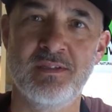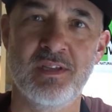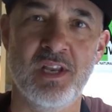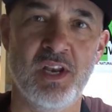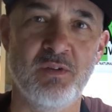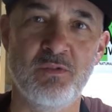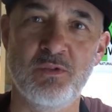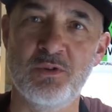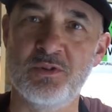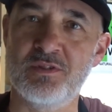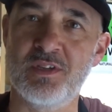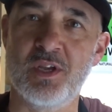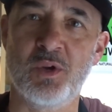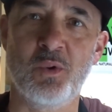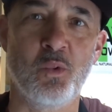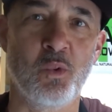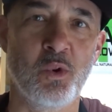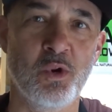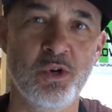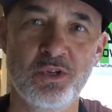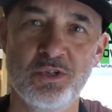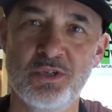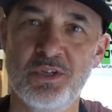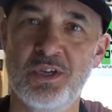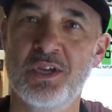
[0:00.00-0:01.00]
And everyone's like,
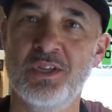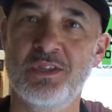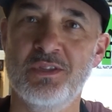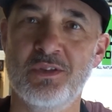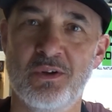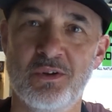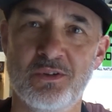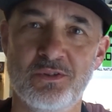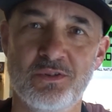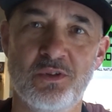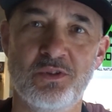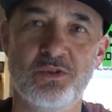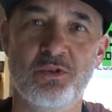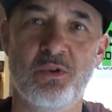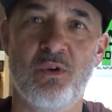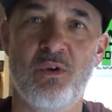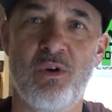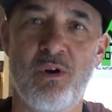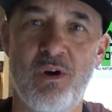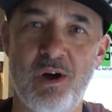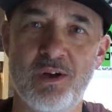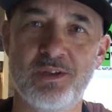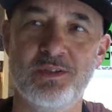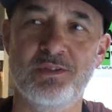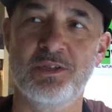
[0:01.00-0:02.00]
where'd you get those? Those are
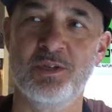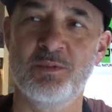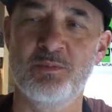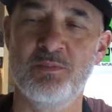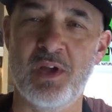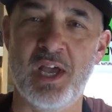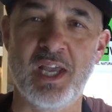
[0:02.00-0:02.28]
awesome.